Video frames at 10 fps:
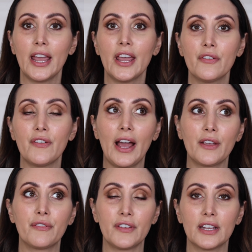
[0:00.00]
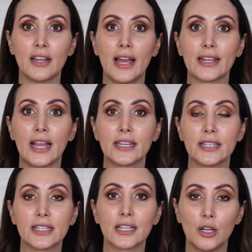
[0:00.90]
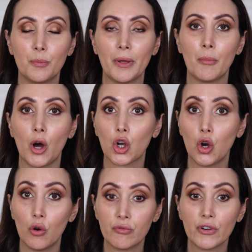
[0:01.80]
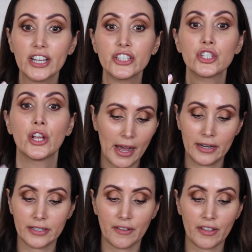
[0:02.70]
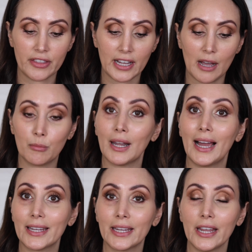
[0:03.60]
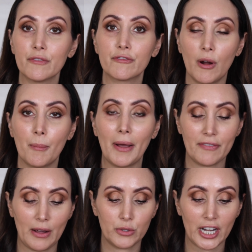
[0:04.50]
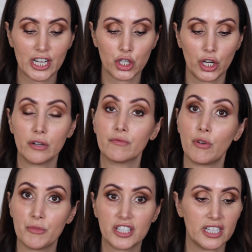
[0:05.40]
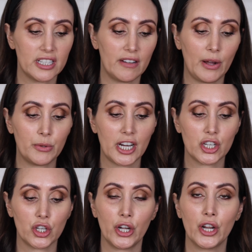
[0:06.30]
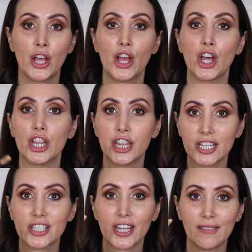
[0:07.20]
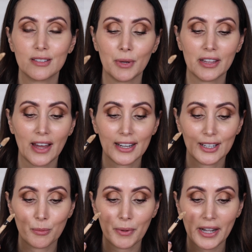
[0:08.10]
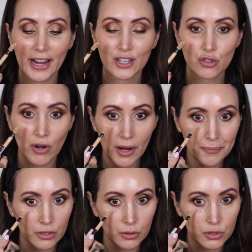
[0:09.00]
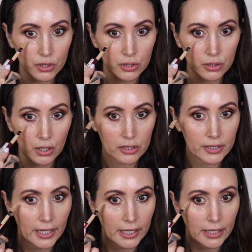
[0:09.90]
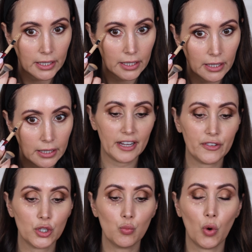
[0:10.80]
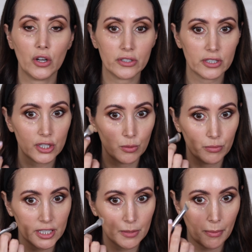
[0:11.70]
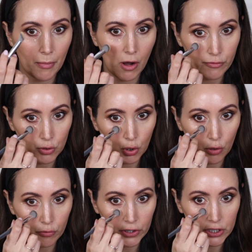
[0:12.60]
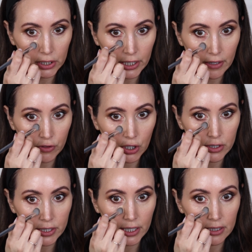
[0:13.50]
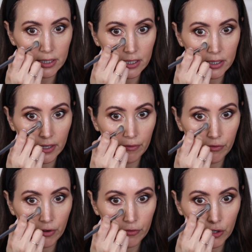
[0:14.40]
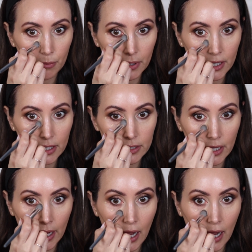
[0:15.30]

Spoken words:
if I feel like I need a little bit more coverage, and if I think I'm lacking it from my foundation, from the tinted foundation, this gives me that little bit extra. So just dotting. If you want something to be more full coverage, leave the concealer to sit for a few minutes.